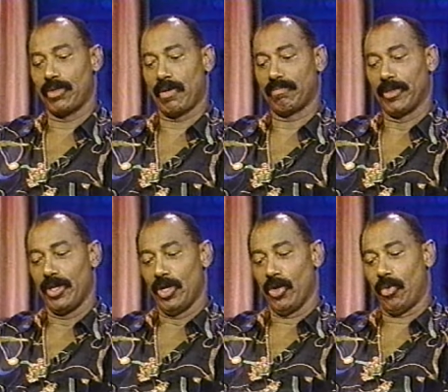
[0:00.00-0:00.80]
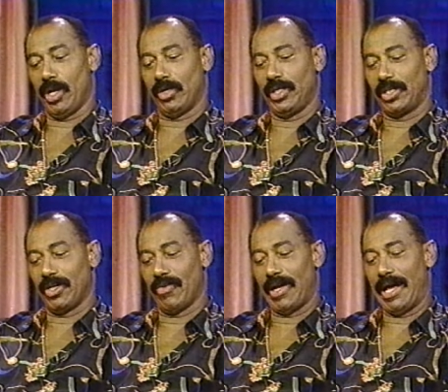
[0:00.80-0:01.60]
yeah. Well, you
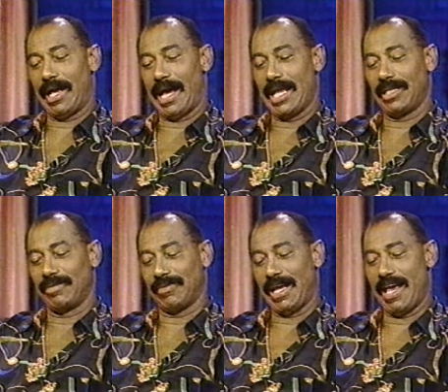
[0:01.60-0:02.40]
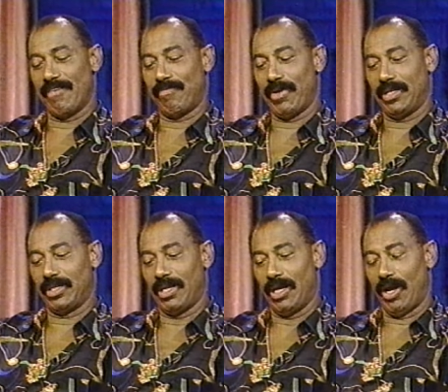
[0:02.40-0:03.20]
know, I, I have
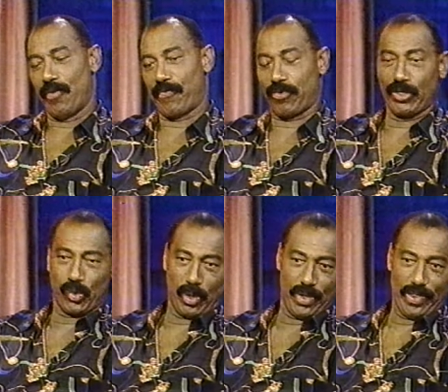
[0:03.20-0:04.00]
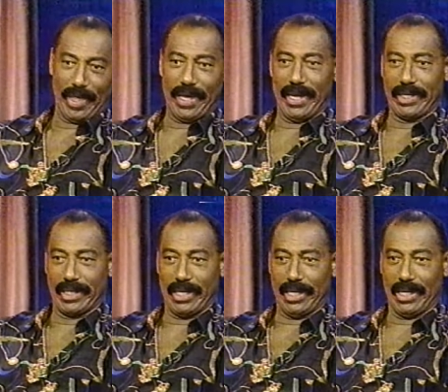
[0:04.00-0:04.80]
been flirted with
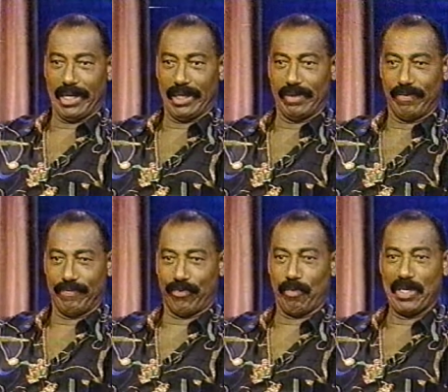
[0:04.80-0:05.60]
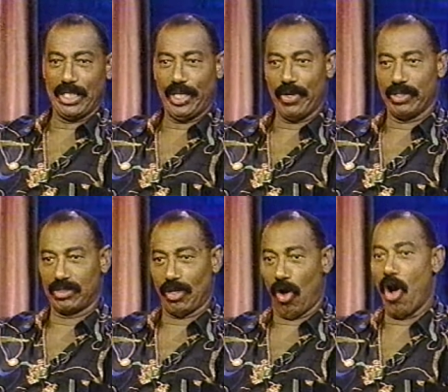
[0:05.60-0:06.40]
and uh, for many
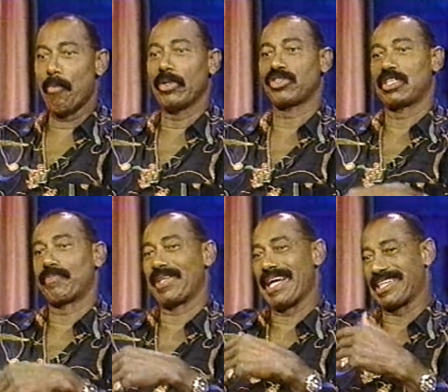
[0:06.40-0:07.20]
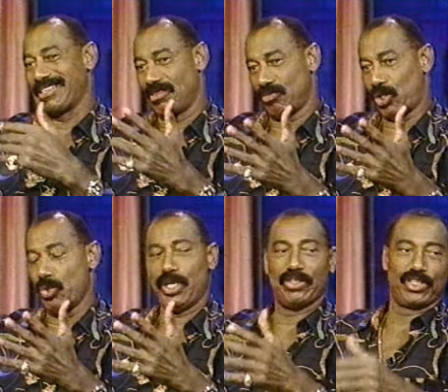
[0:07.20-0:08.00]
years, almost up to like
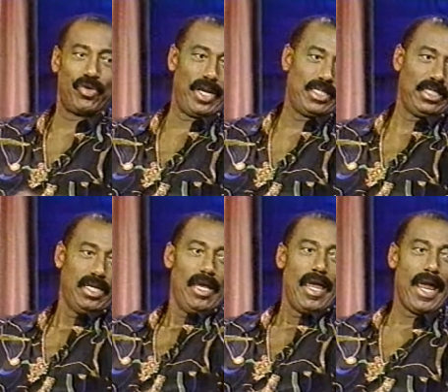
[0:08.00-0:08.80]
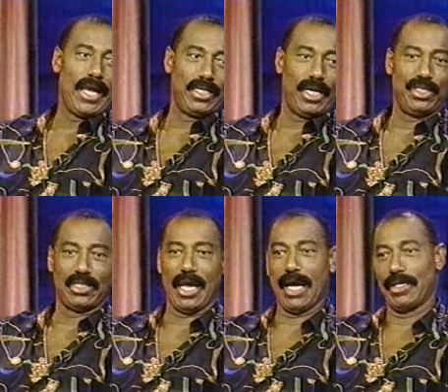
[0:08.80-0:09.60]
two years ago, 80, 80
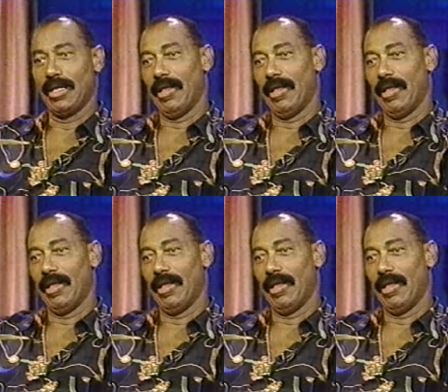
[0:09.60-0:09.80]
89.